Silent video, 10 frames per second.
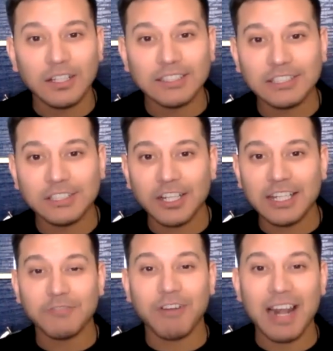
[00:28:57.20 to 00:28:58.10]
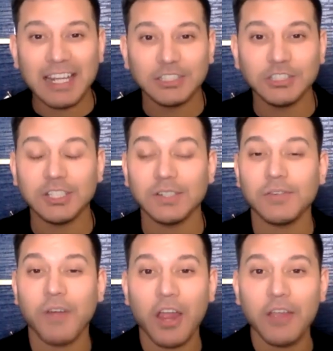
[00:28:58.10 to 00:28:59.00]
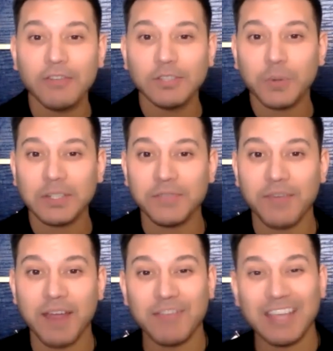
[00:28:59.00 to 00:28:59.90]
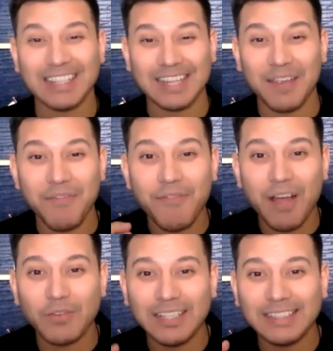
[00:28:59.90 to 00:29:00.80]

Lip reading: studied relationships for over 25 years and found